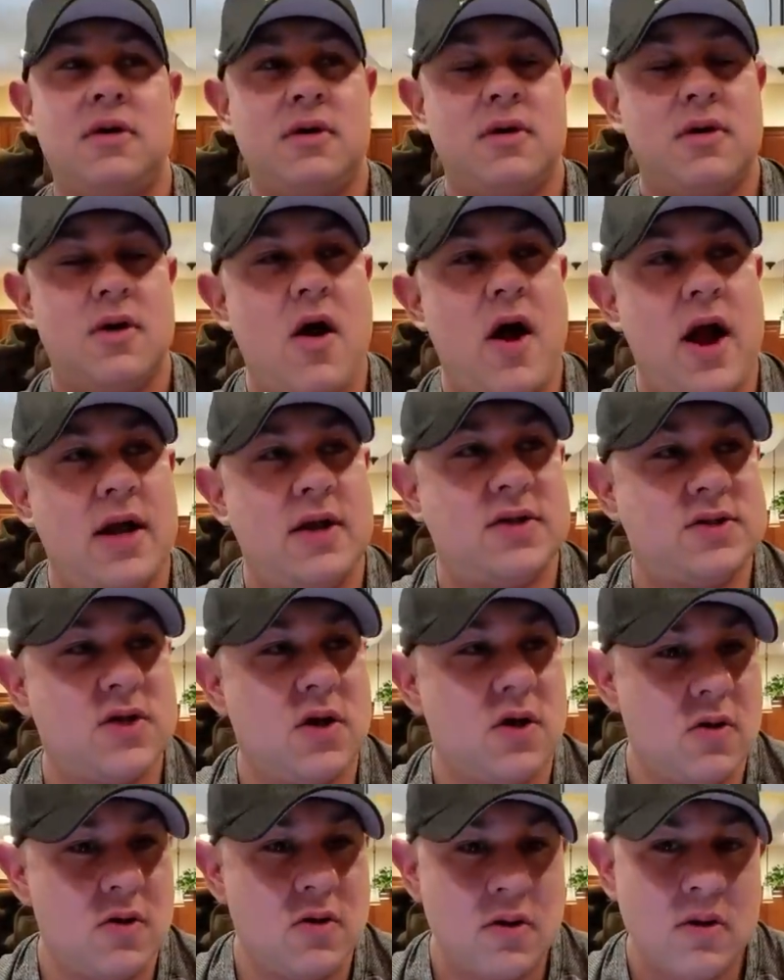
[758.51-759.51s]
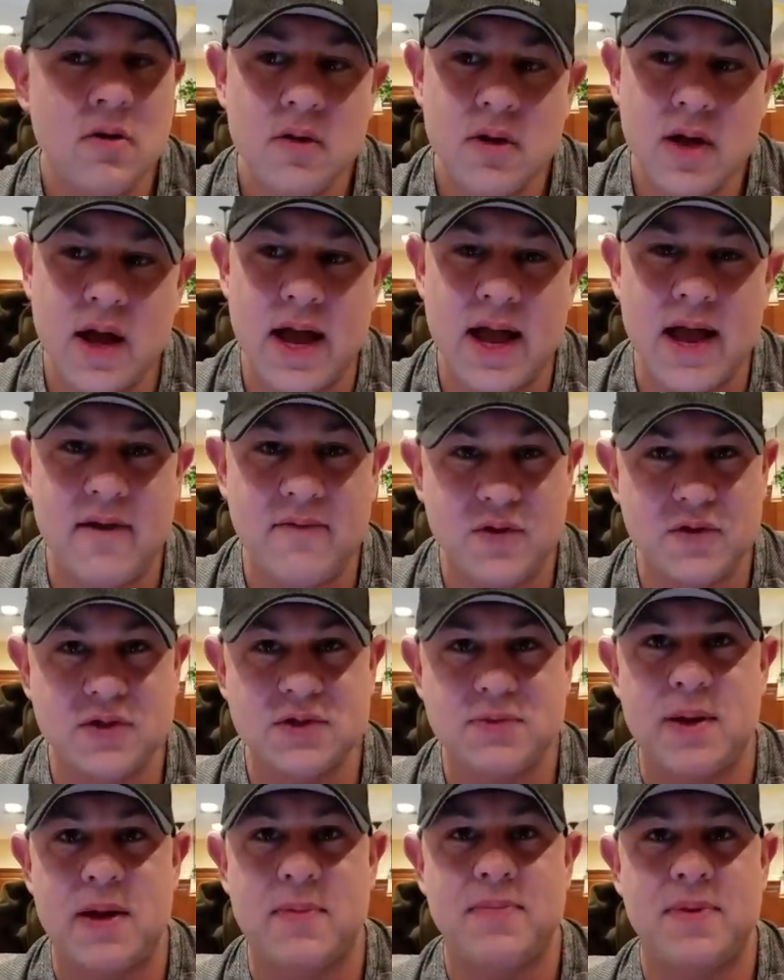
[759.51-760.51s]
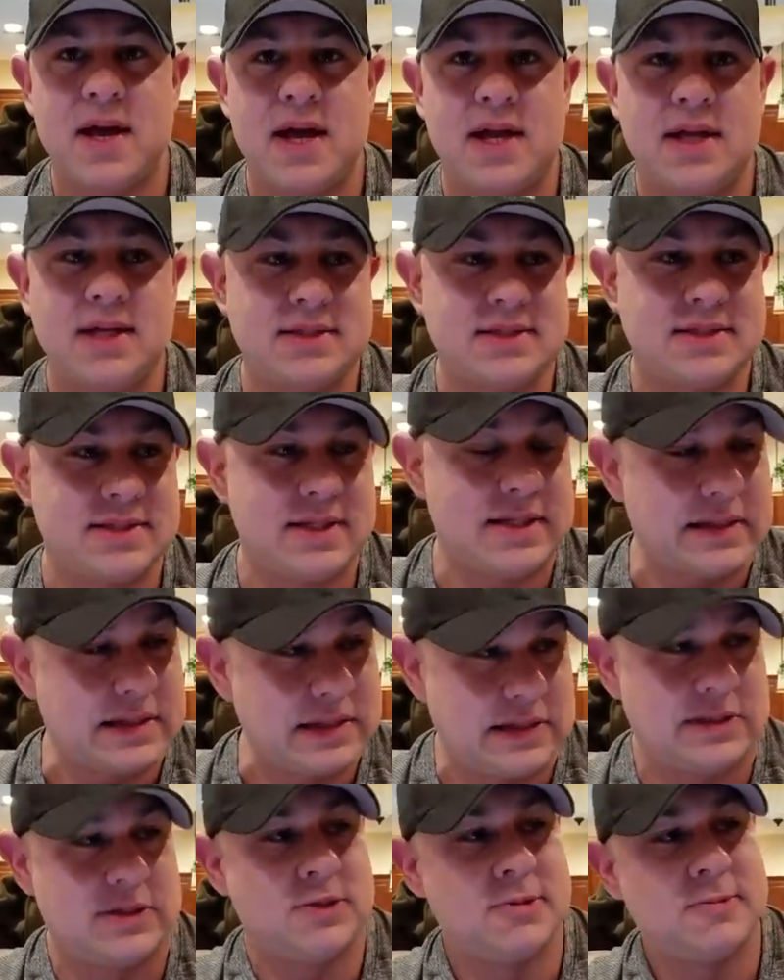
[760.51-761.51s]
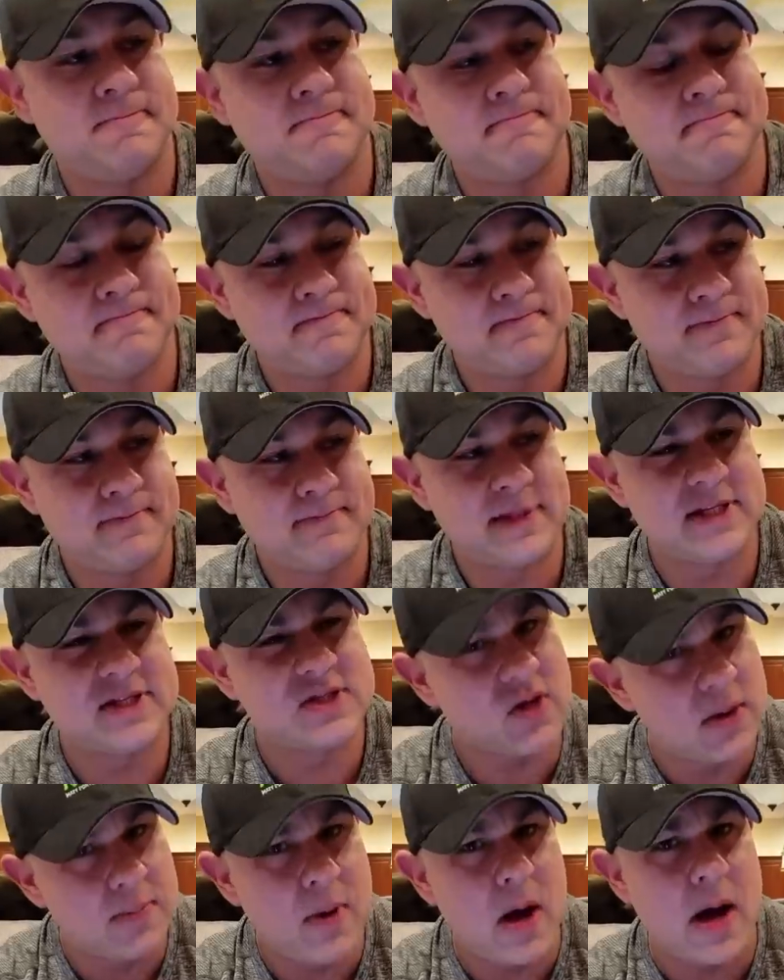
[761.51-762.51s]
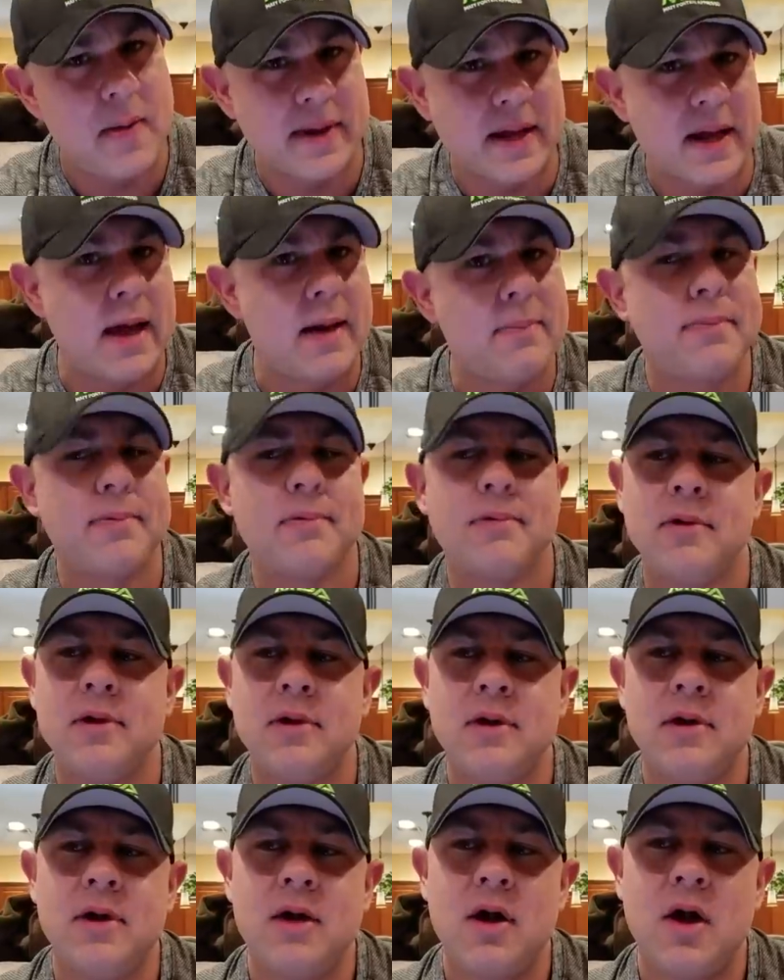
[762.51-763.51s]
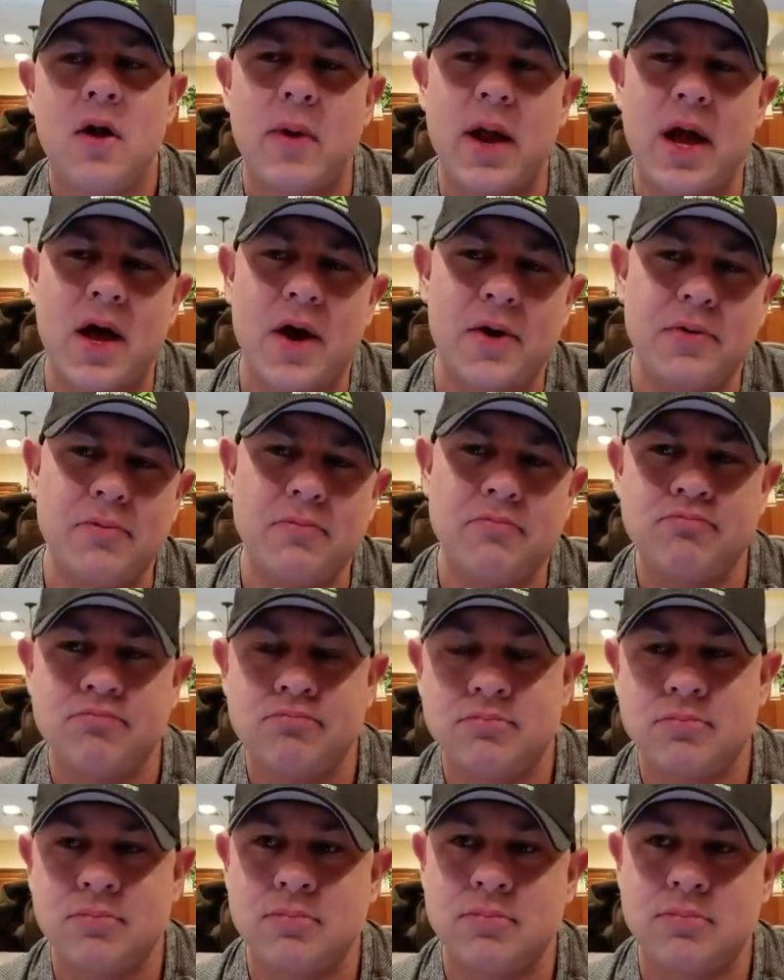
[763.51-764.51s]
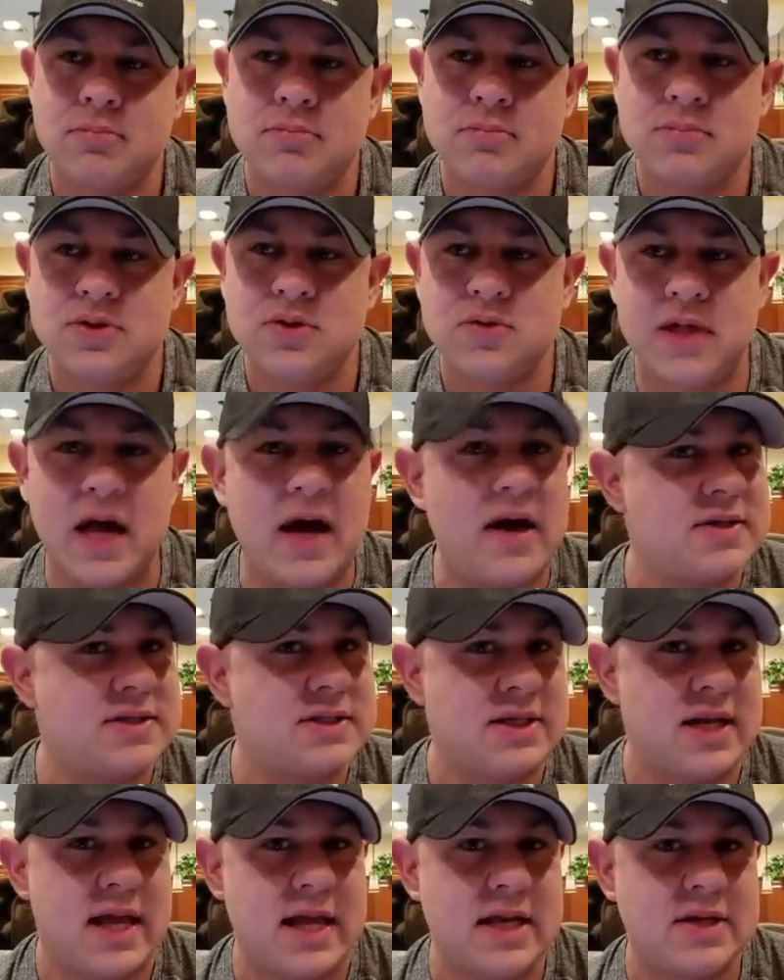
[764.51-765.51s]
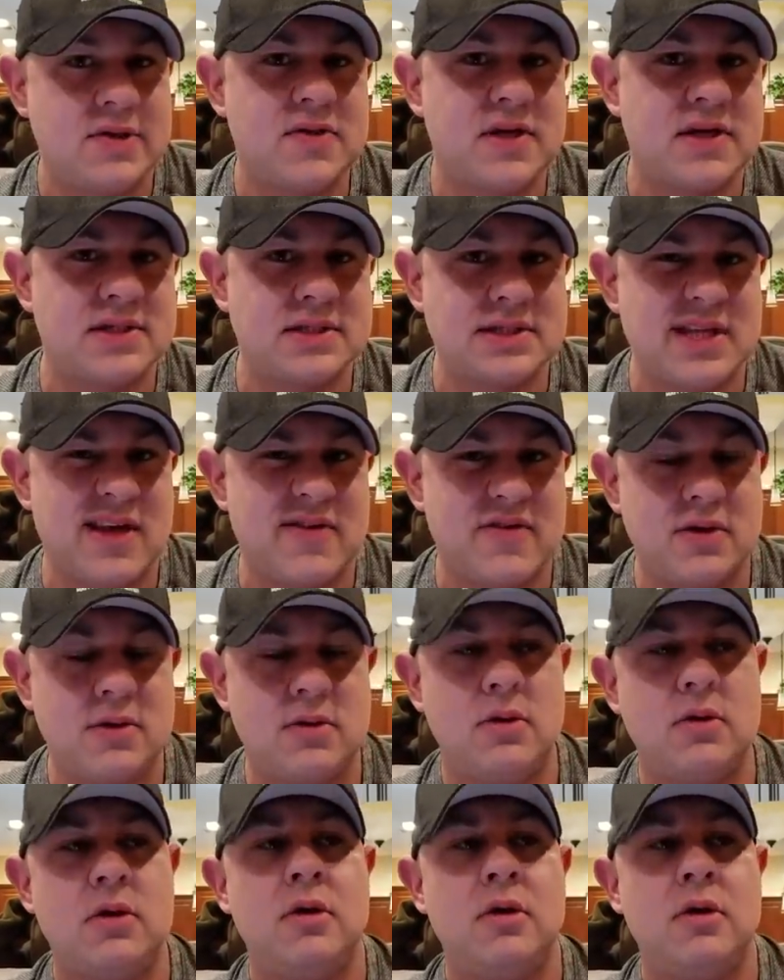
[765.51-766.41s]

All right, so I have used peptides since they started popping up around two thousand eight, two thousand seven,